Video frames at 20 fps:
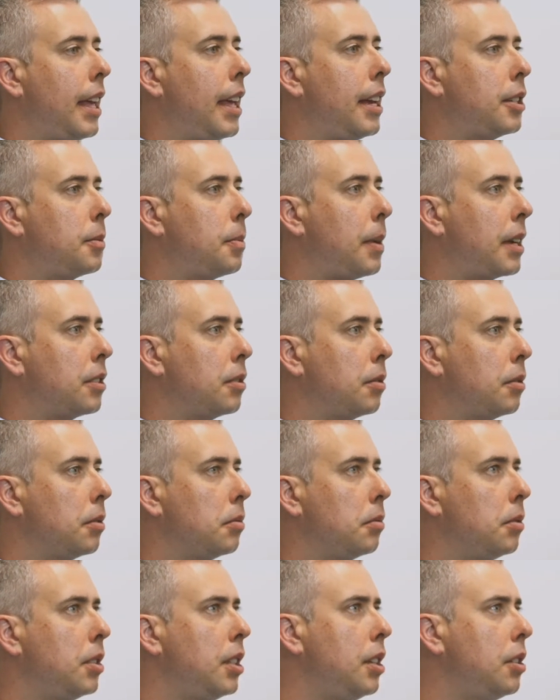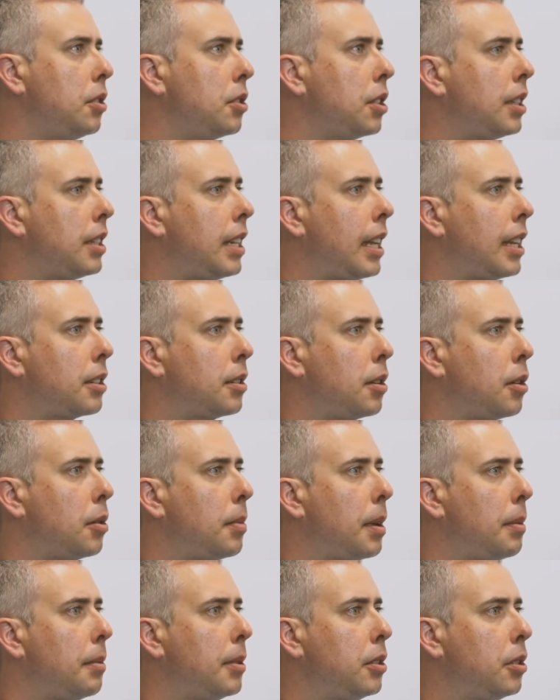that inspector usually takes,
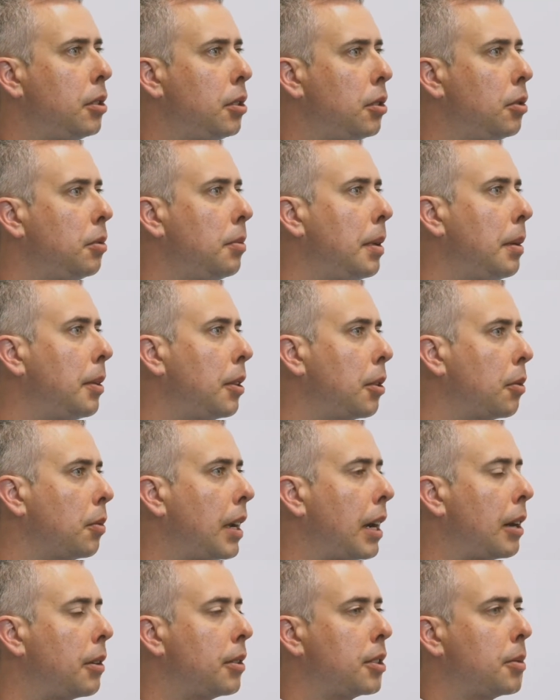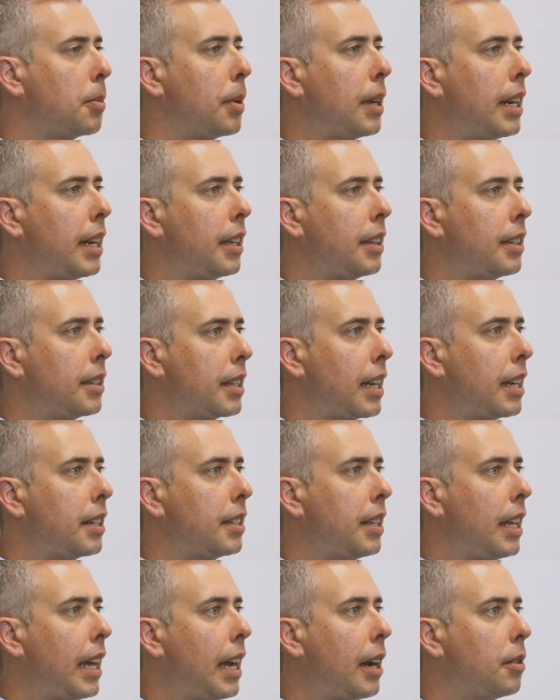maybe 2, maybe 3 hours, depending on the size
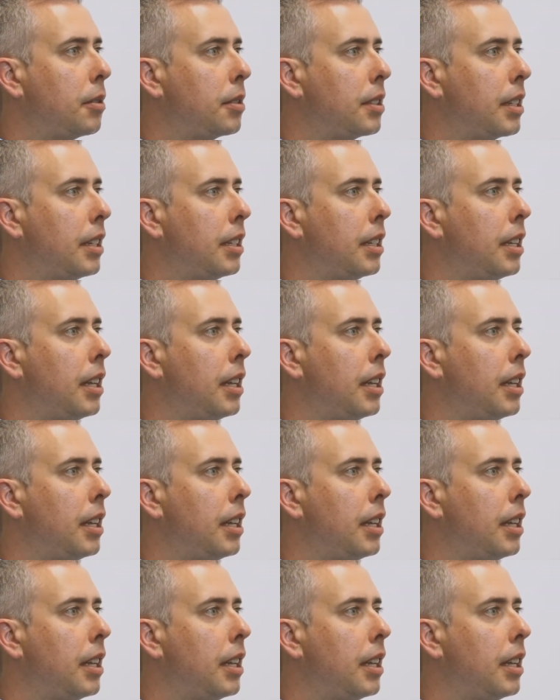of the house. And